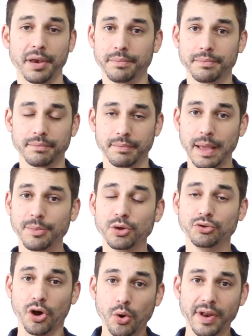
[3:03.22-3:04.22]
But maybe
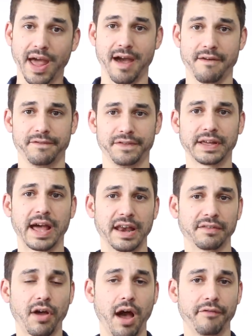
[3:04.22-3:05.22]
you don't have the
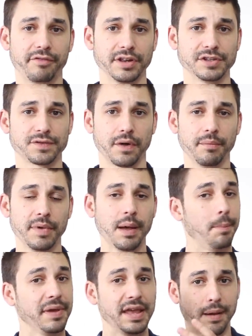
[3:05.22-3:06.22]
kind of confidence from
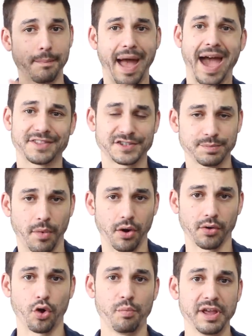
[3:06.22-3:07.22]
being math
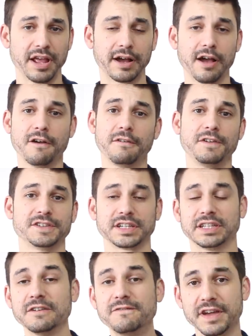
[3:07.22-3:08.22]
smart or being
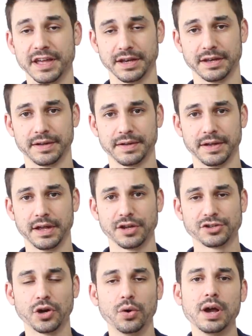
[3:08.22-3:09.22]
physically fit.
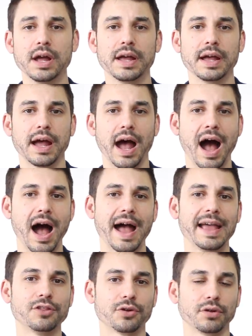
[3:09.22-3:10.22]
So
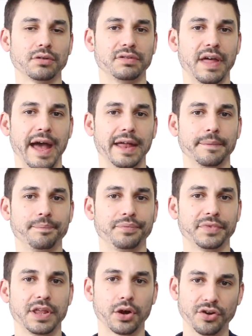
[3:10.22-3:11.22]
I learned that
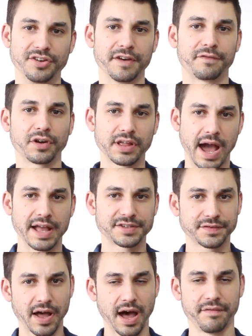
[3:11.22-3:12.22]
there are different
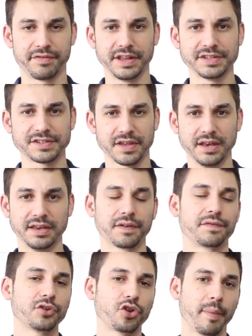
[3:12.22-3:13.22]
kinds of confidence in
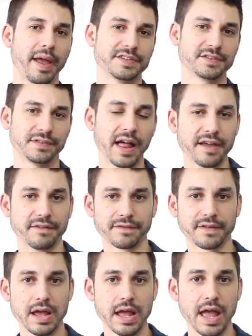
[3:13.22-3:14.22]
different domains of
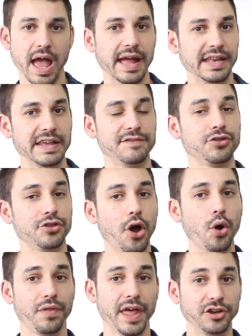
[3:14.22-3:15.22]
life. And even
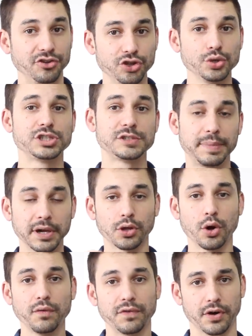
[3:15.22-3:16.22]
though they do
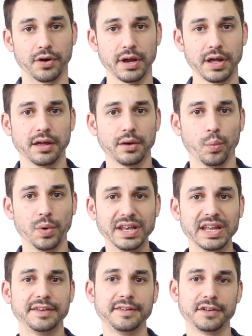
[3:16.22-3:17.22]
spill over, we
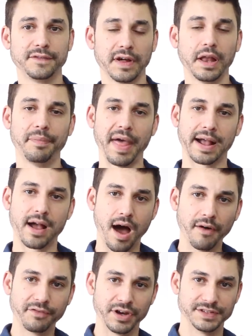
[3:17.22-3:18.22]
need to develop that
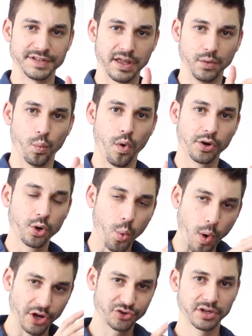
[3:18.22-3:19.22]
confidence in one
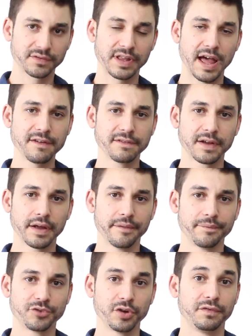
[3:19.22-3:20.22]
quadrant of life
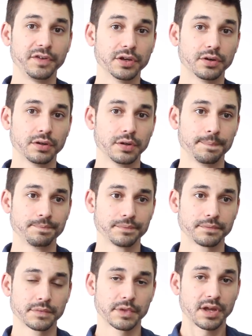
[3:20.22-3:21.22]
to feel
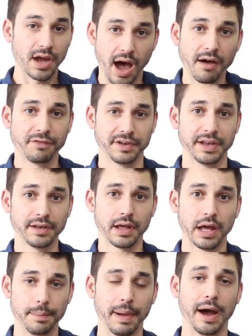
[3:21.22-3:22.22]
confident
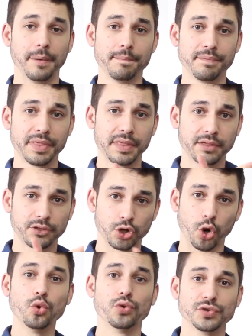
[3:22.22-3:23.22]
about
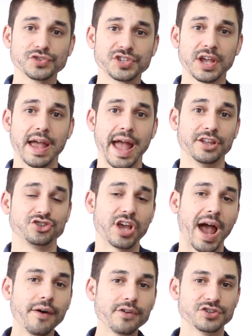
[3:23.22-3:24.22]
goals and
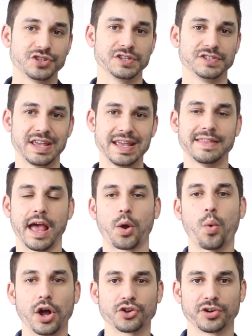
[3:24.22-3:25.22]
challenges in that
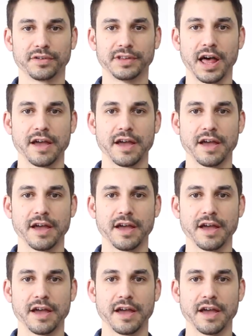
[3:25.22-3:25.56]
quadrant of